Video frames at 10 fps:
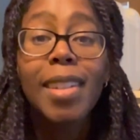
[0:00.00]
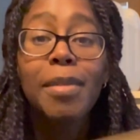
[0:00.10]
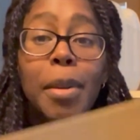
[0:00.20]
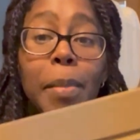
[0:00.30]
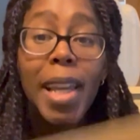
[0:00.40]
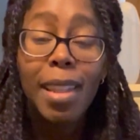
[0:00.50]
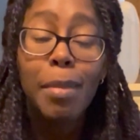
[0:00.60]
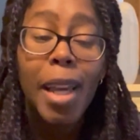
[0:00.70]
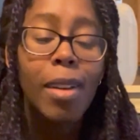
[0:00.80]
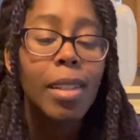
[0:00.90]
and I'm gonna make them
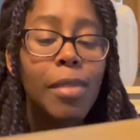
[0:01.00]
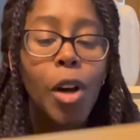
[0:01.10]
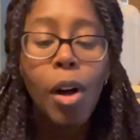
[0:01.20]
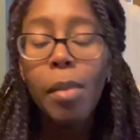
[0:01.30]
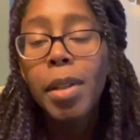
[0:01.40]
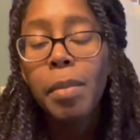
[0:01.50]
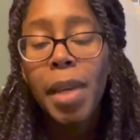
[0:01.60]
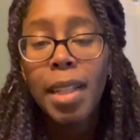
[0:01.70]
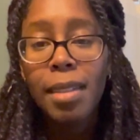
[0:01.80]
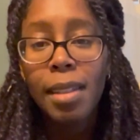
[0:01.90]
count. They've all been
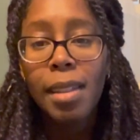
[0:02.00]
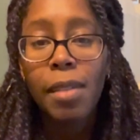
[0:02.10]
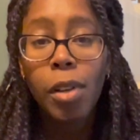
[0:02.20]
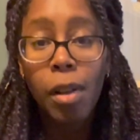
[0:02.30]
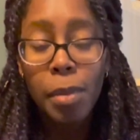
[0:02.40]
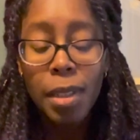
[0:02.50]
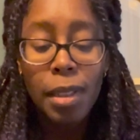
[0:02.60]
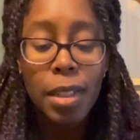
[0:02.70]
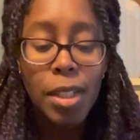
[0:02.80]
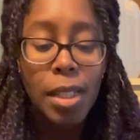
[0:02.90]
amazing. They've all been
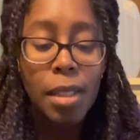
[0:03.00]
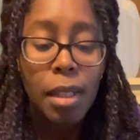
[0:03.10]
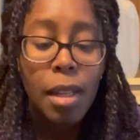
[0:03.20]
delicious.